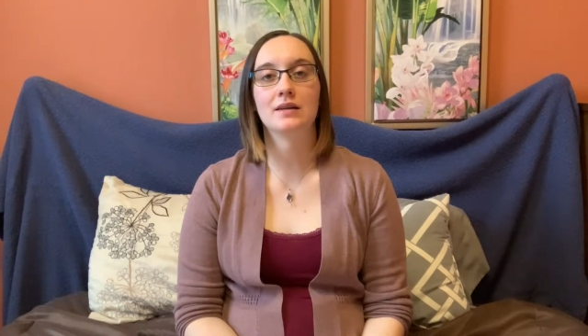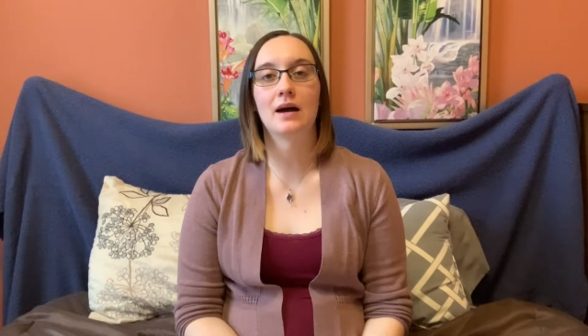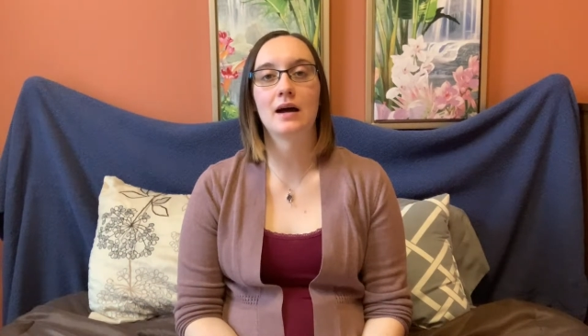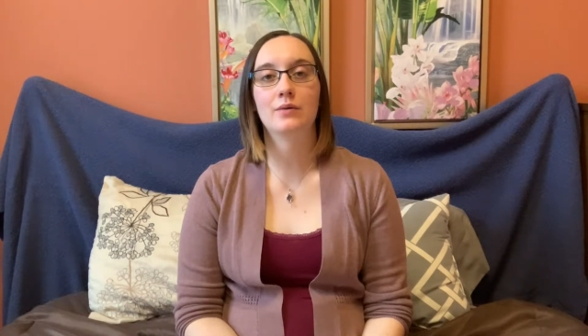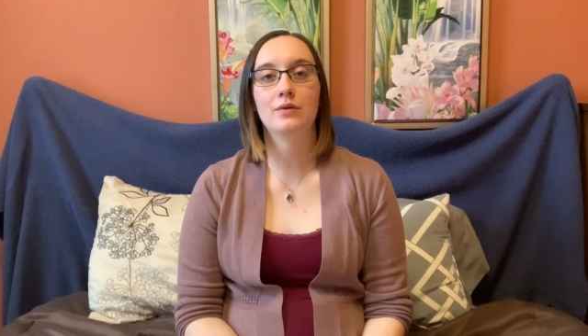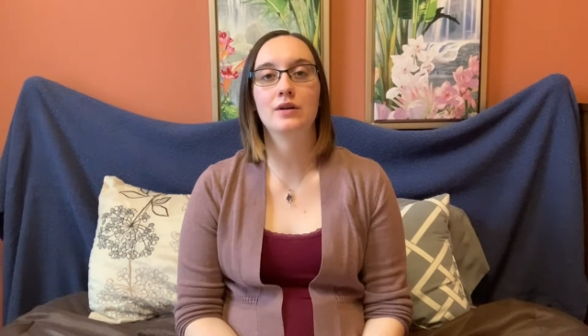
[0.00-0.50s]
I
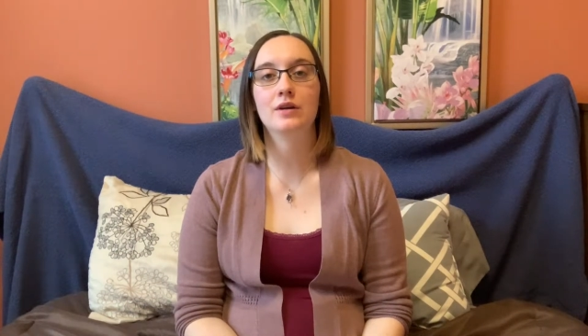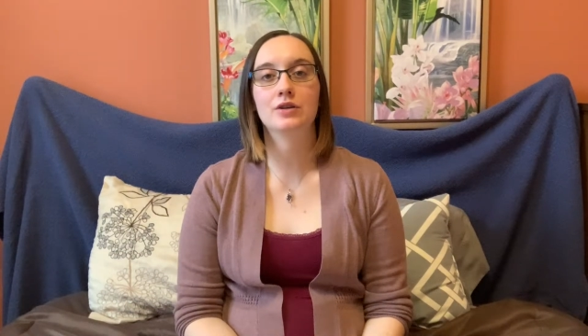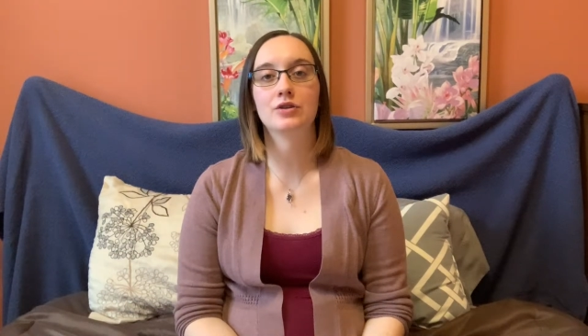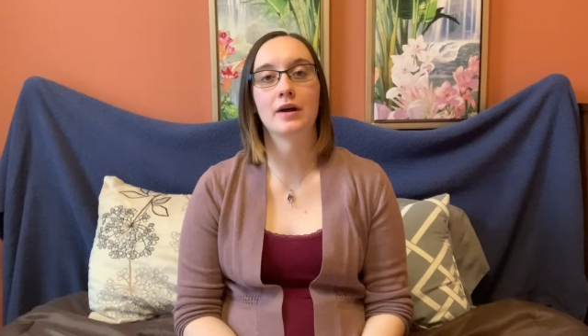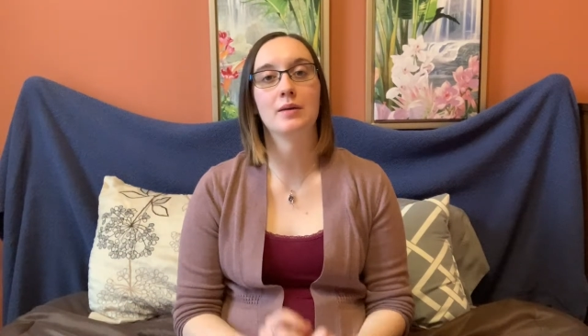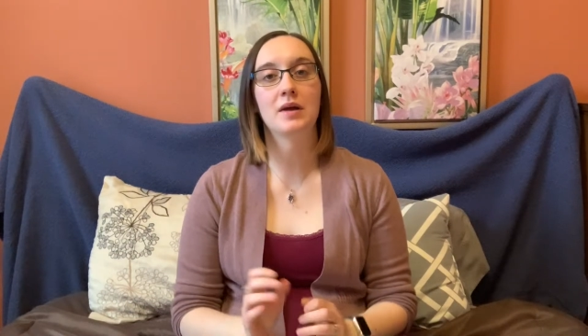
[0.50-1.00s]
would
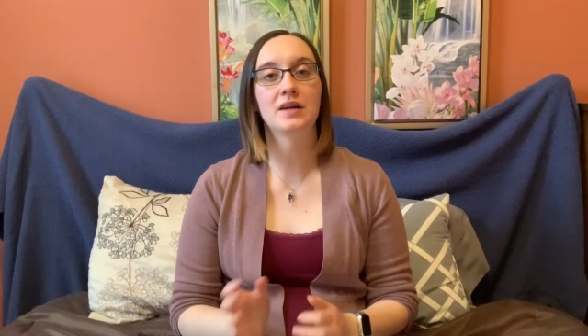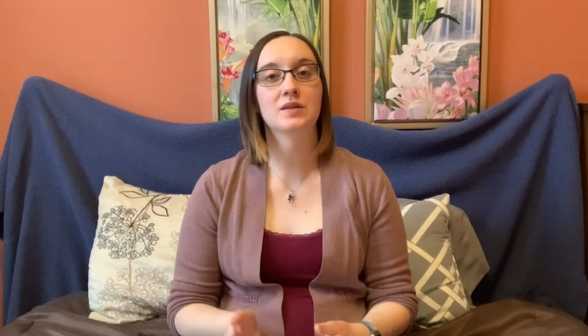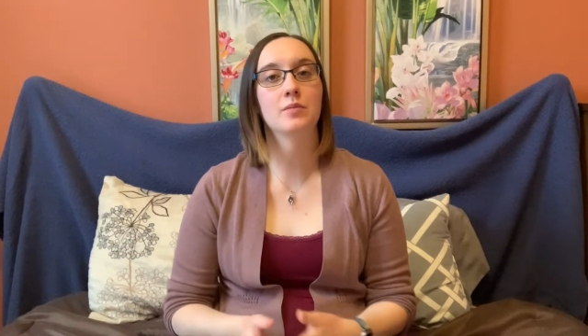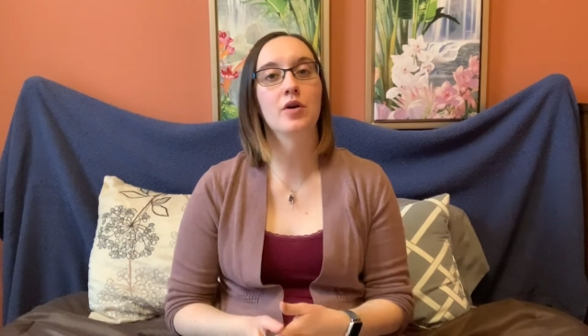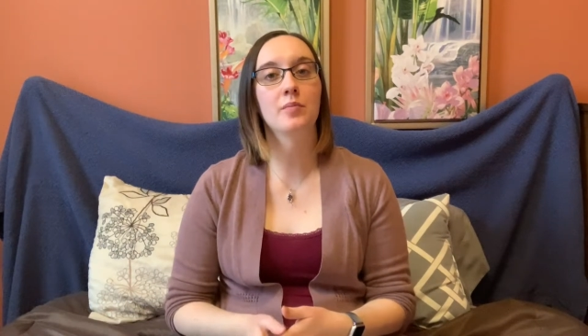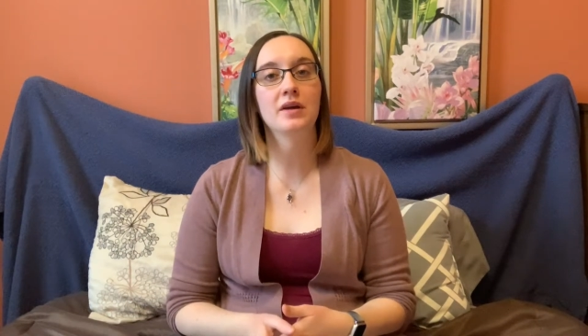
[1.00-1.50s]
try and make some
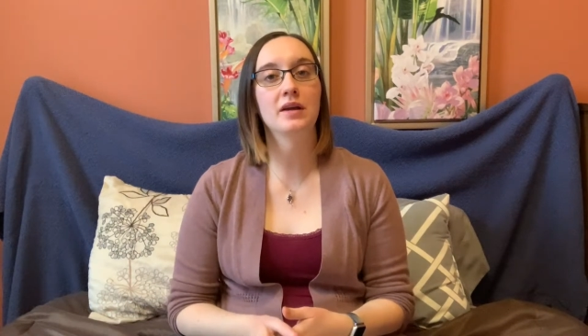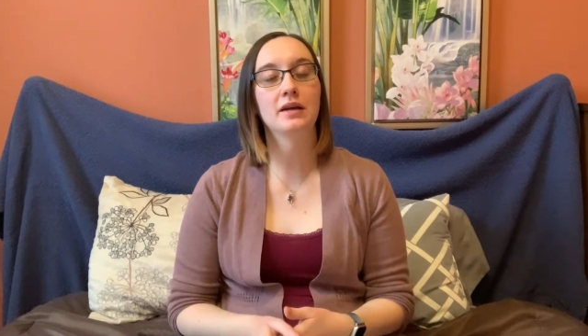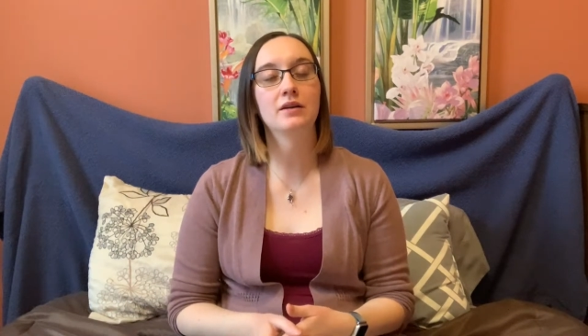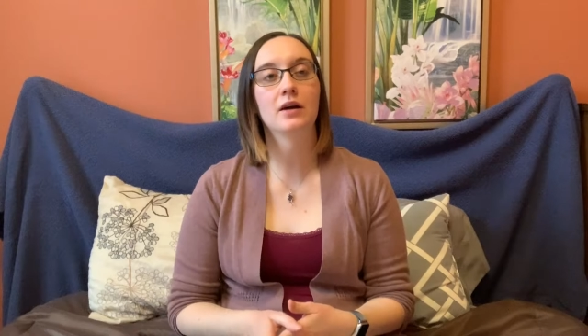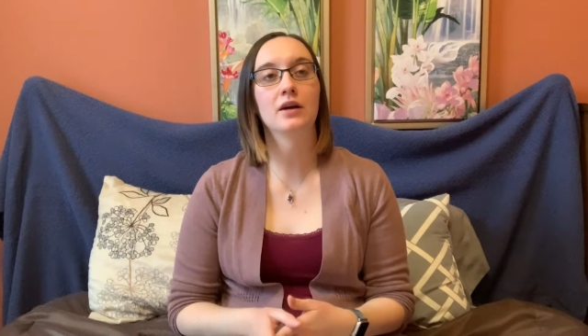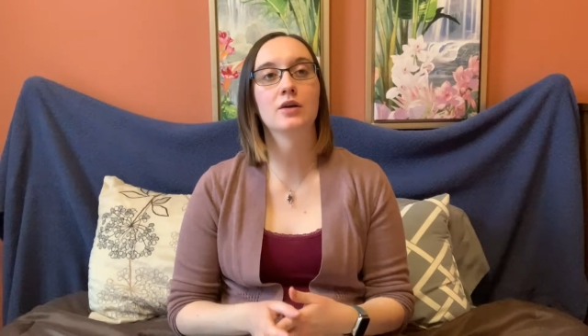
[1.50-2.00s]
homemade
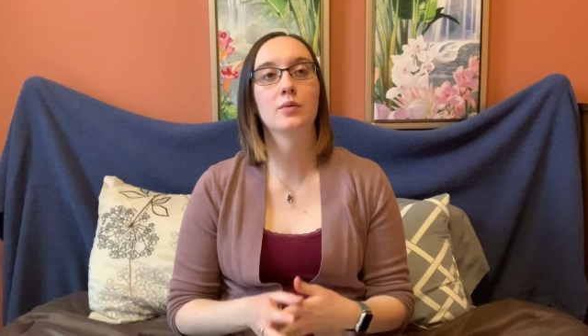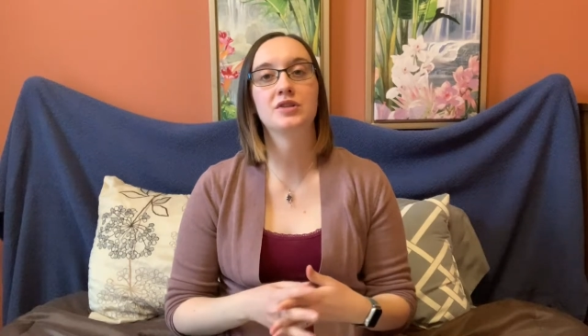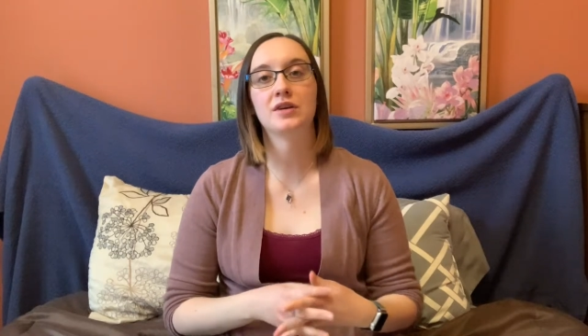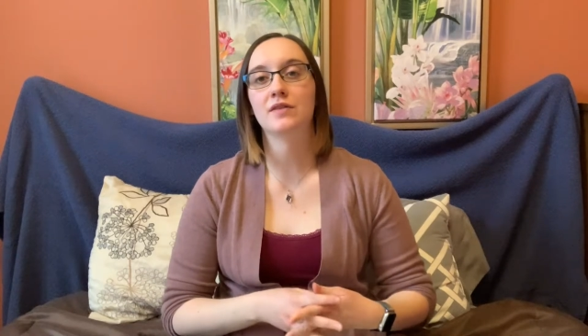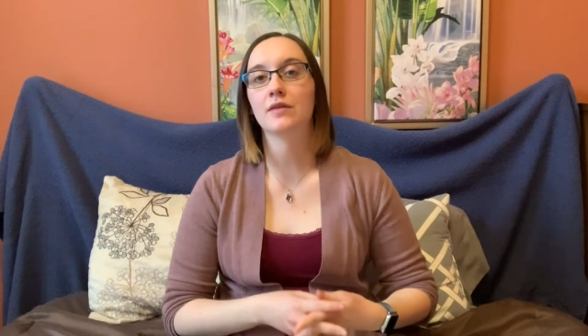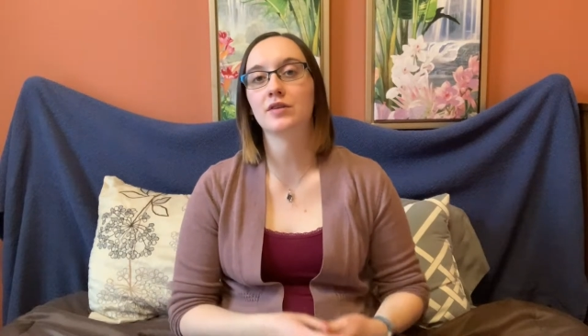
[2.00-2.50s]
eggnog, which
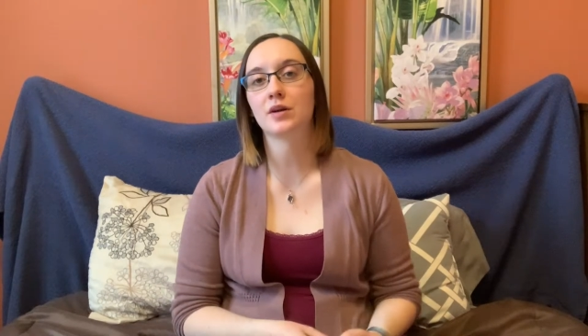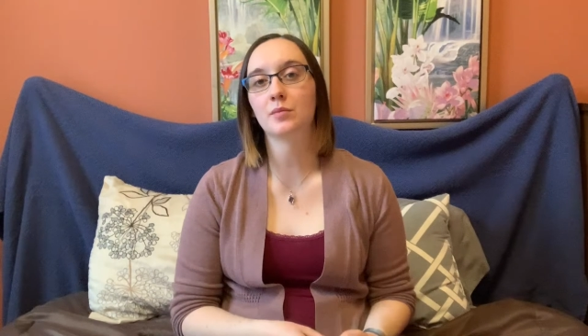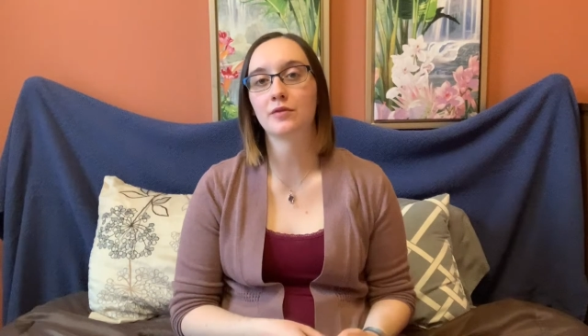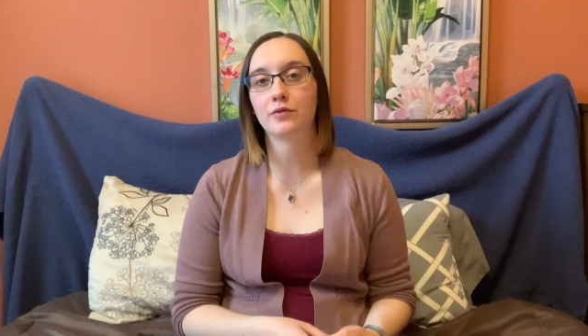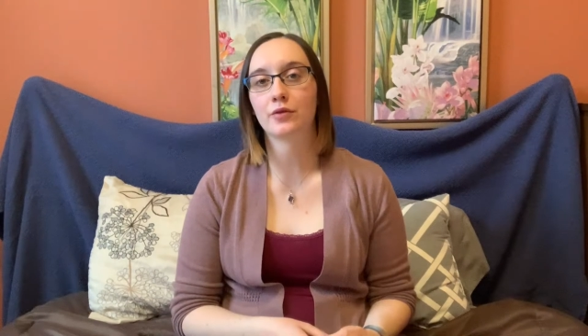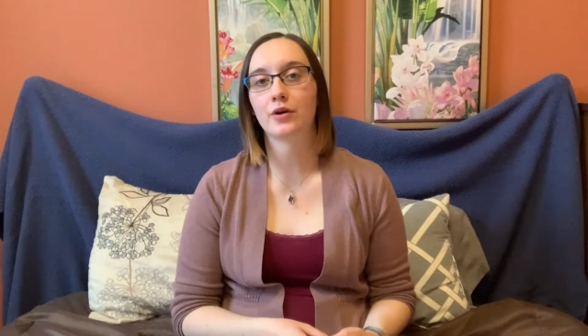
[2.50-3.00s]
I've never done
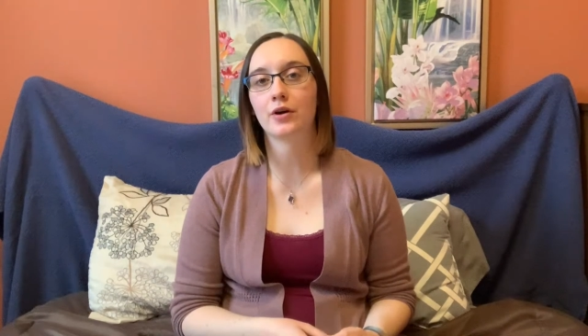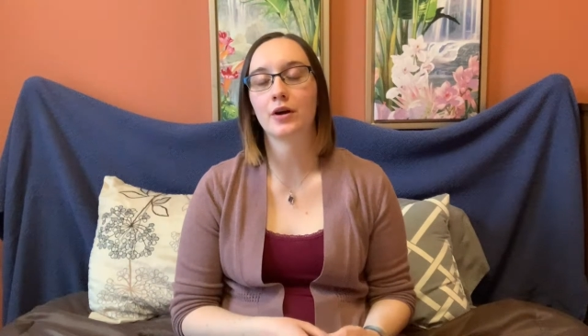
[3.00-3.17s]
before.